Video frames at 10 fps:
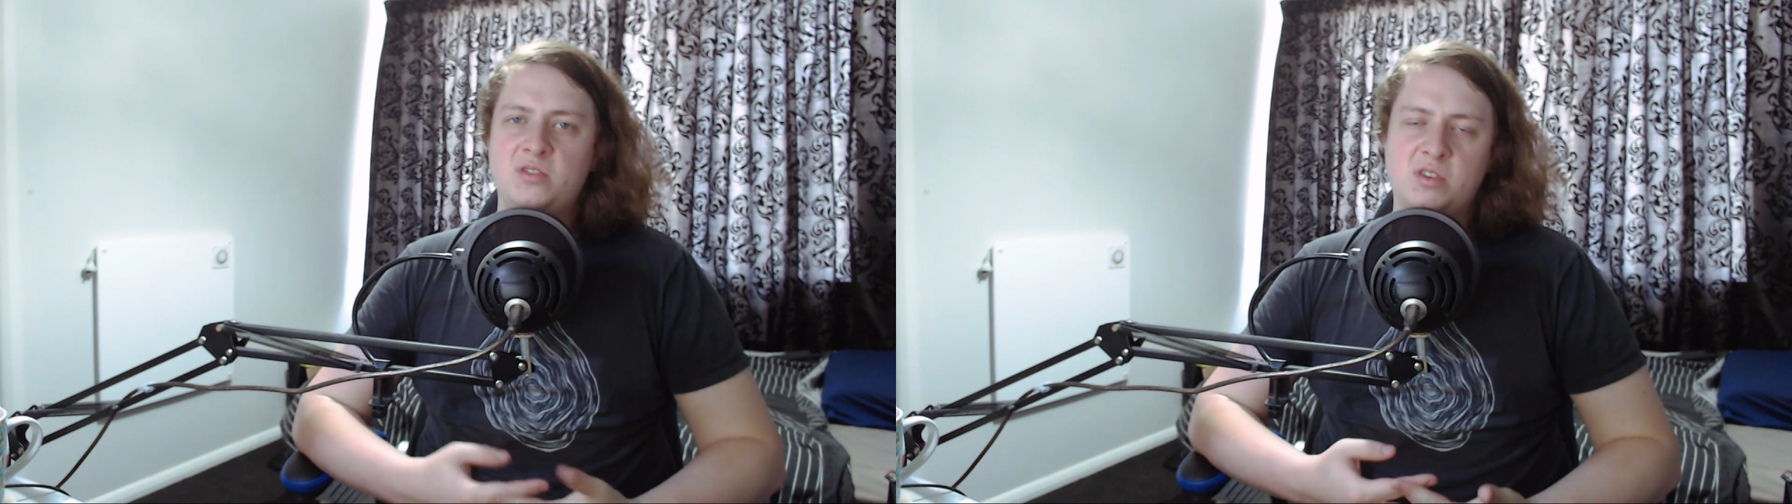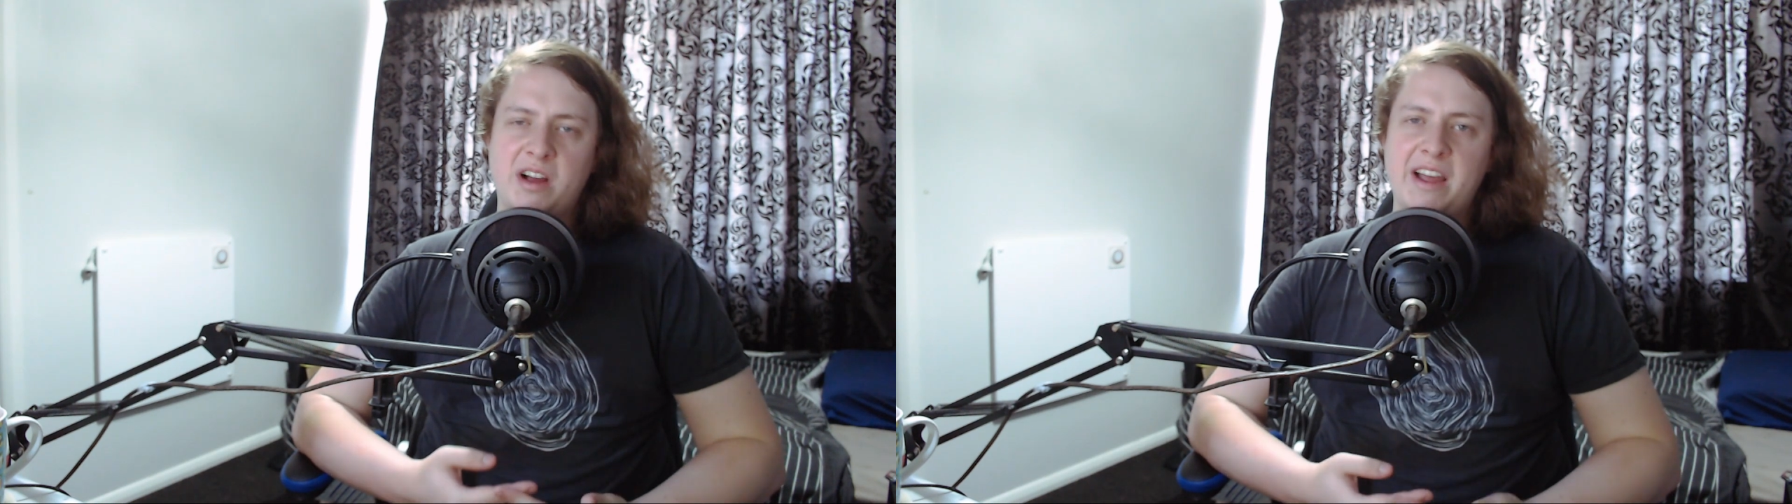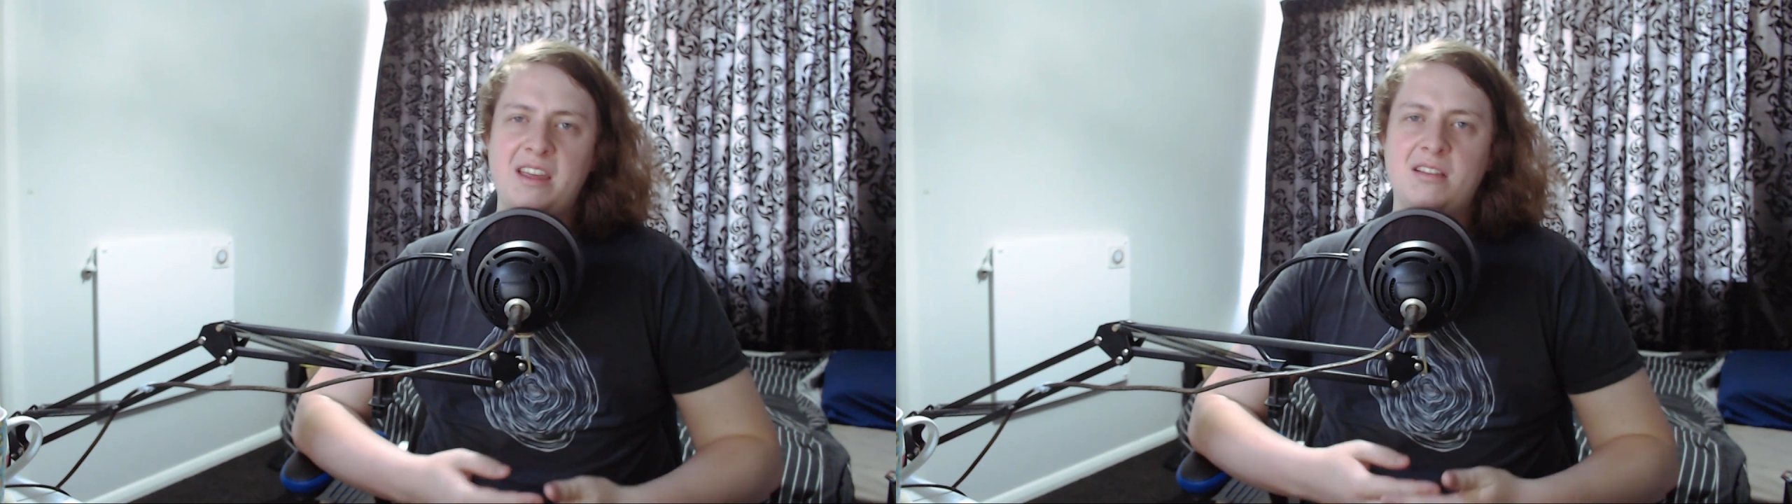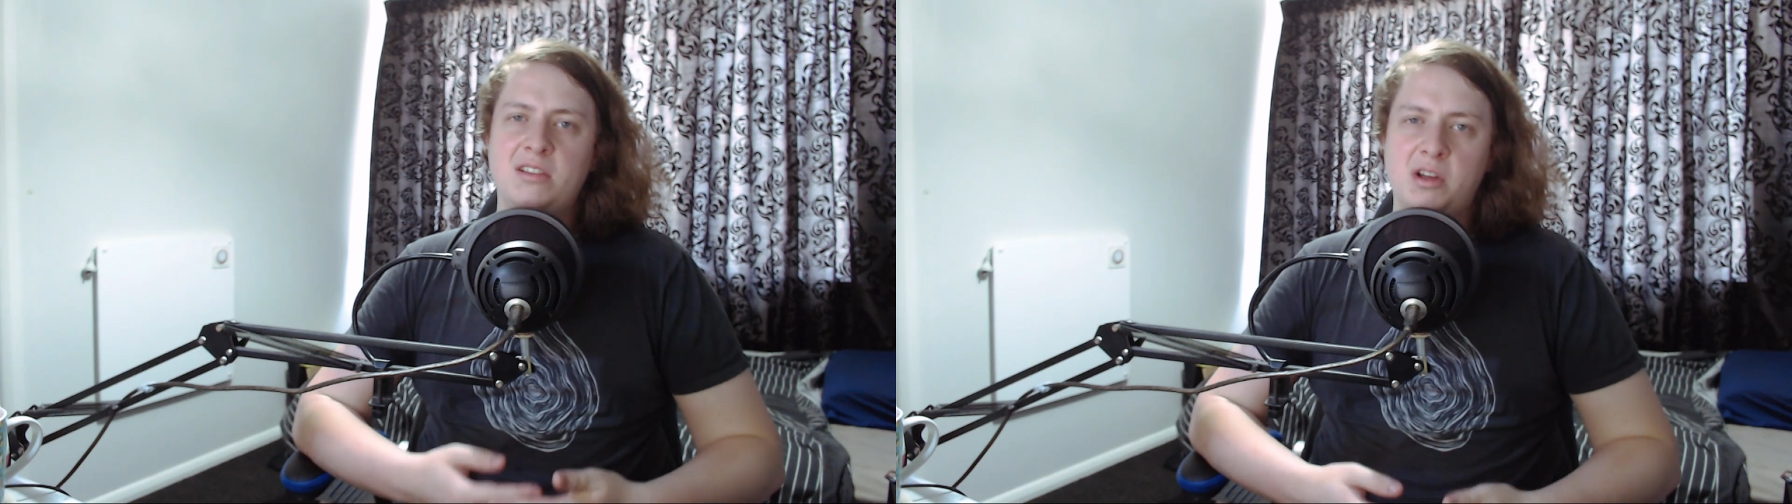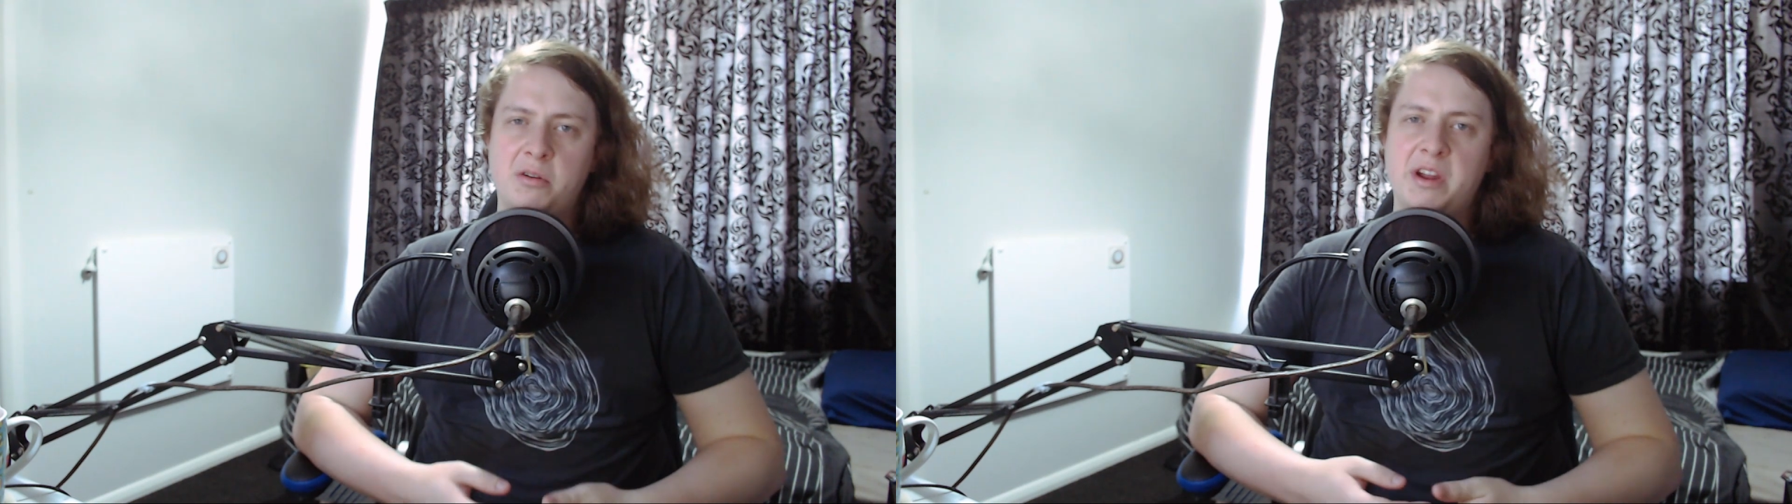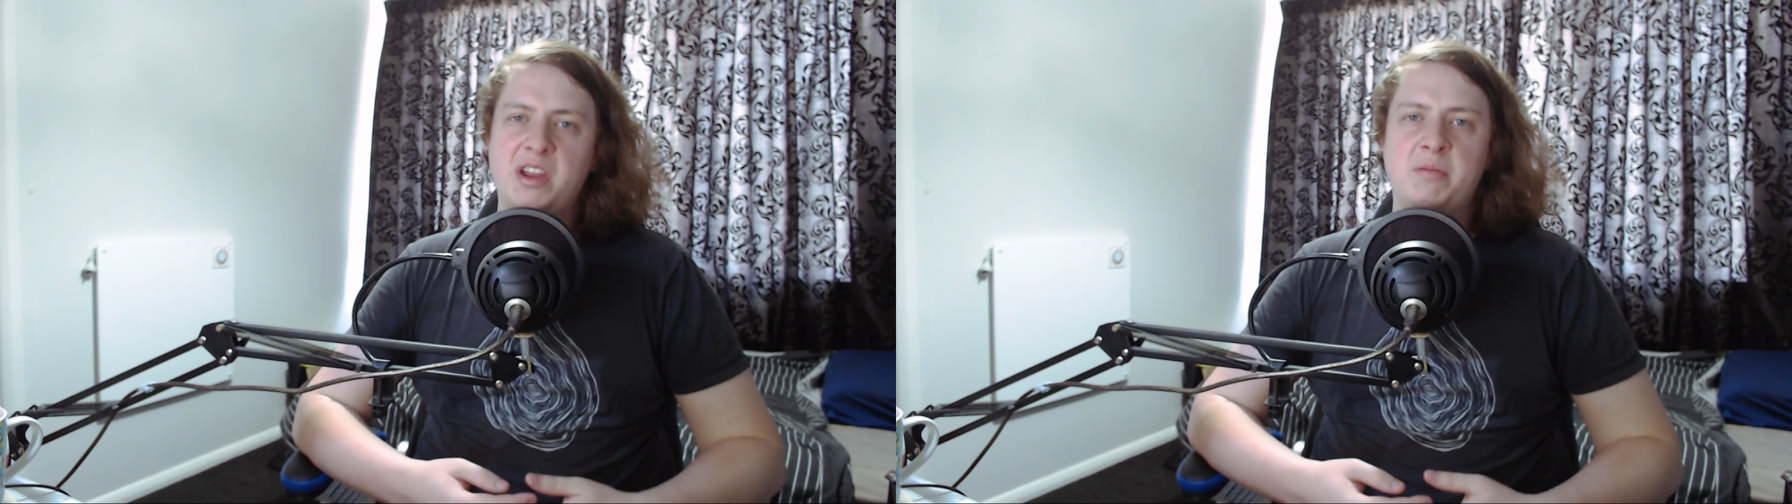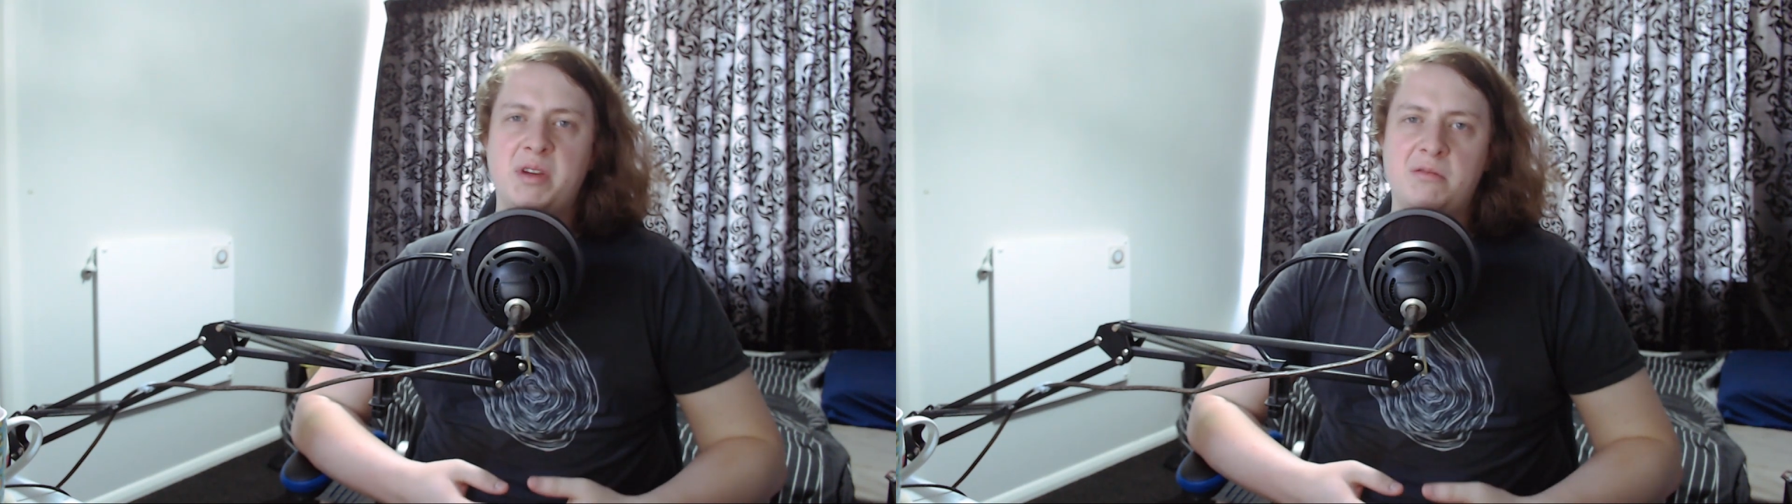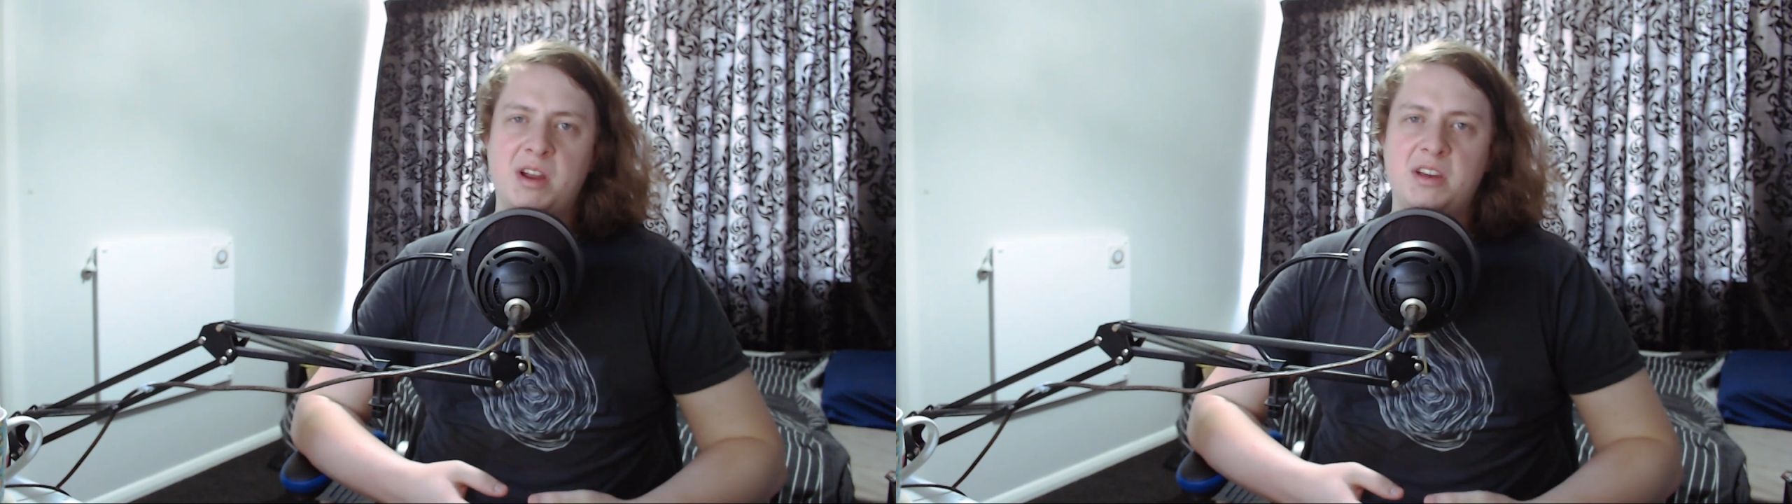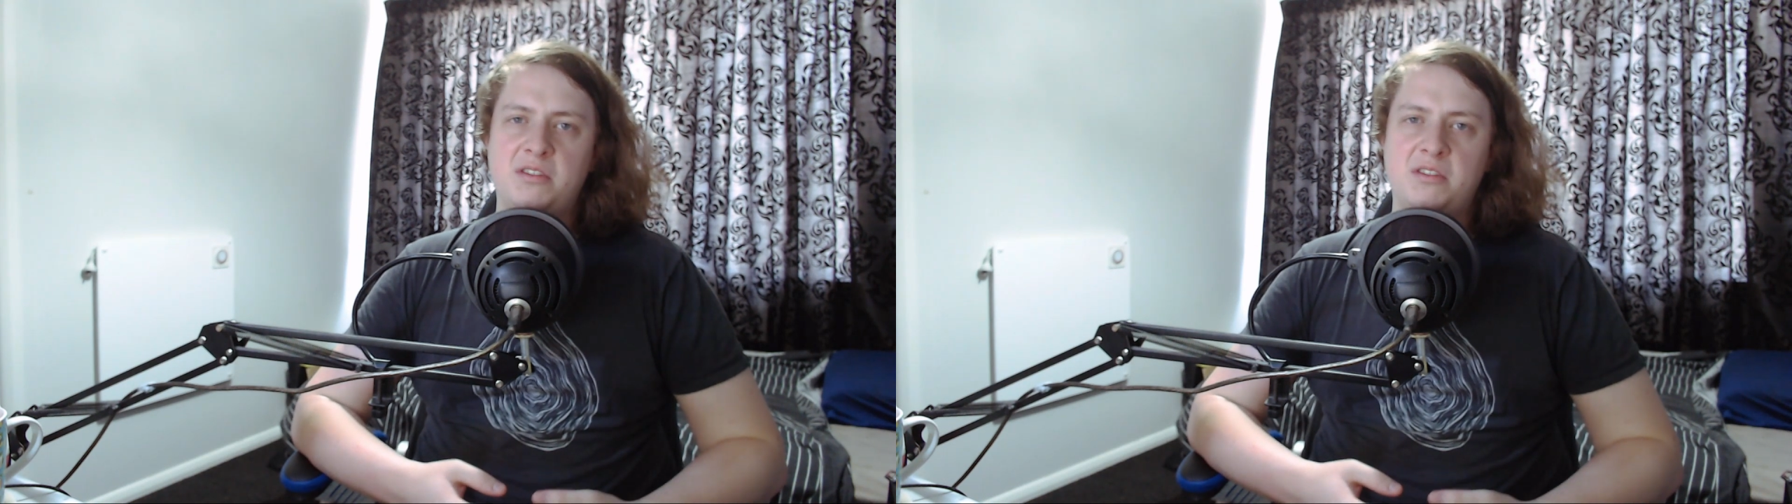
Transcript: try lowering your bitrate